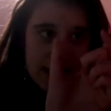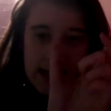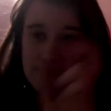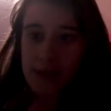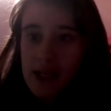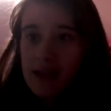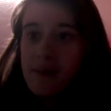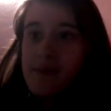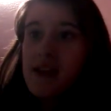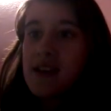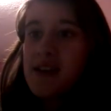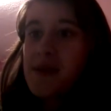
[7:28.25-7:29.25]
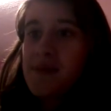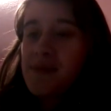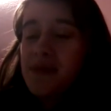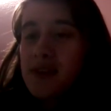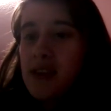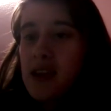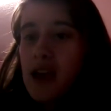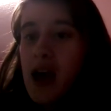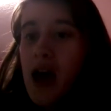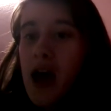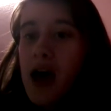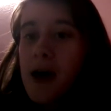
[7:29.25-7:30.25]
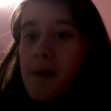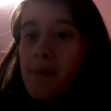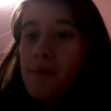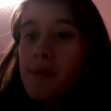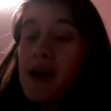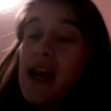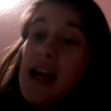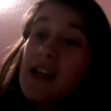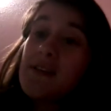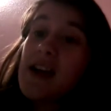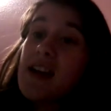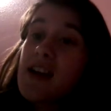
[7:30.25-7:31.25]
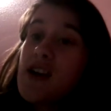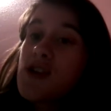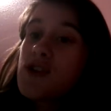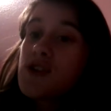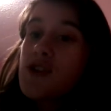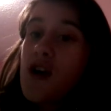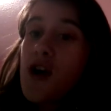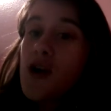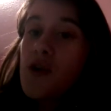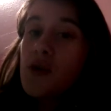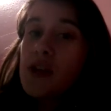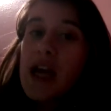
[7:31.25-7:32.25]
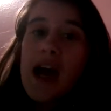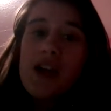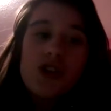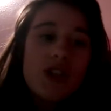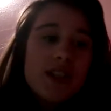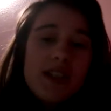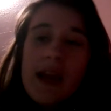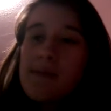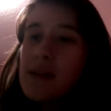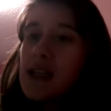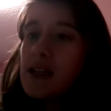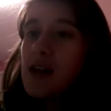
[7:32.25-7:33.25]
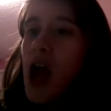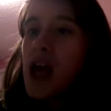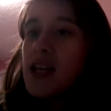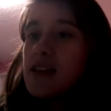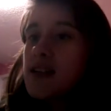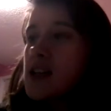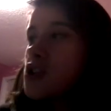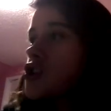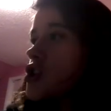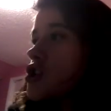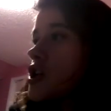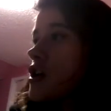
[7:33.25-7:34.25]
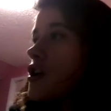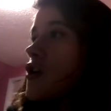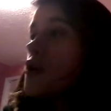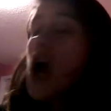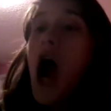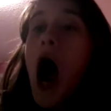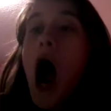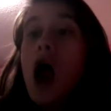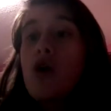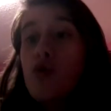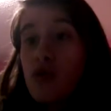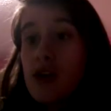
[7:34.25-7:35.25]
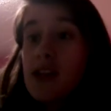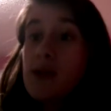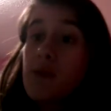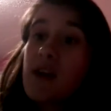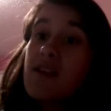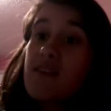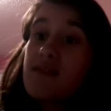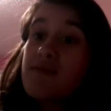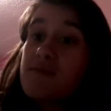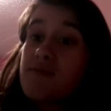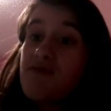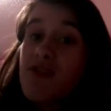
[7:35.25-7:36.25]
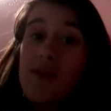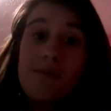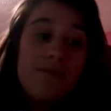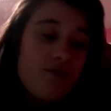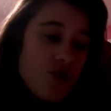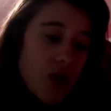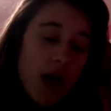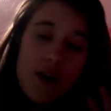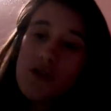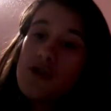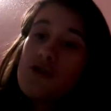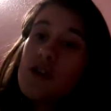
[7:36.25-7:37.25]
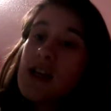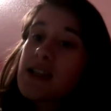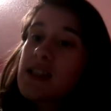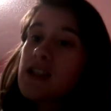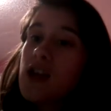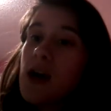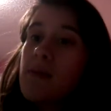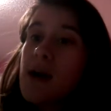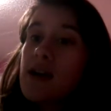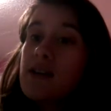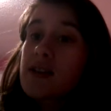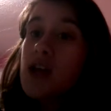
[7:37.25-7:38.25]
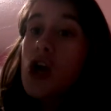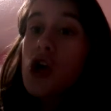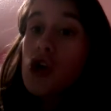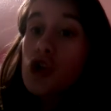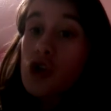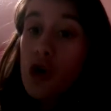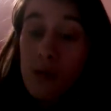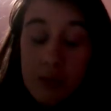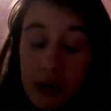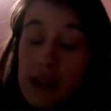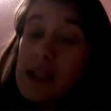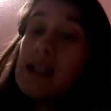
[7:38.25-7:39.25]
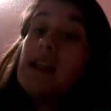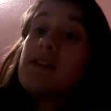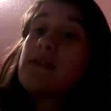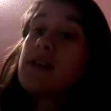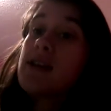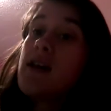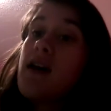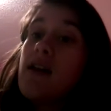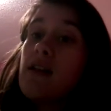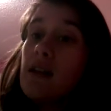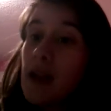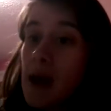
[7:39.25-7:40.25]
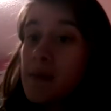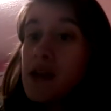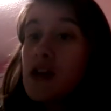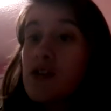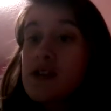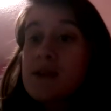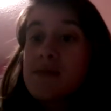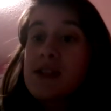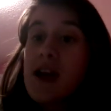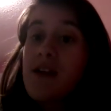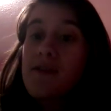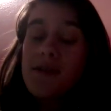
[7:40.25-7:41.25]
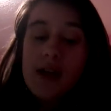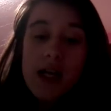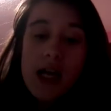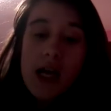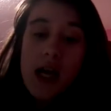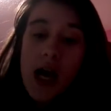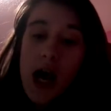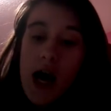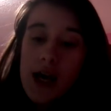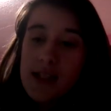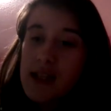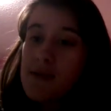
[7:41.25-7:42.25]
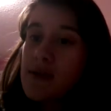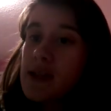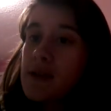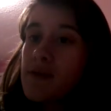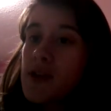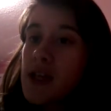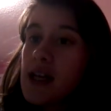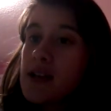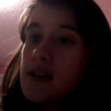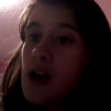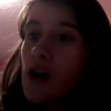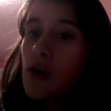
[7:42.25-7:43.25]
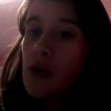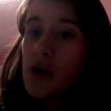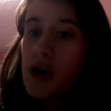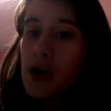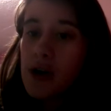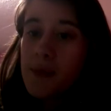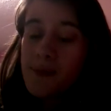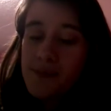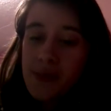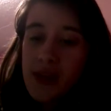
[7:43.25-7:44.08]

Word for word: that big. Um, but anyway, so yeah, just send me anything. Just shout out. I really want to try new drinks at Starbucks. So please let me know some stuff. Uh, seven different things I'll order,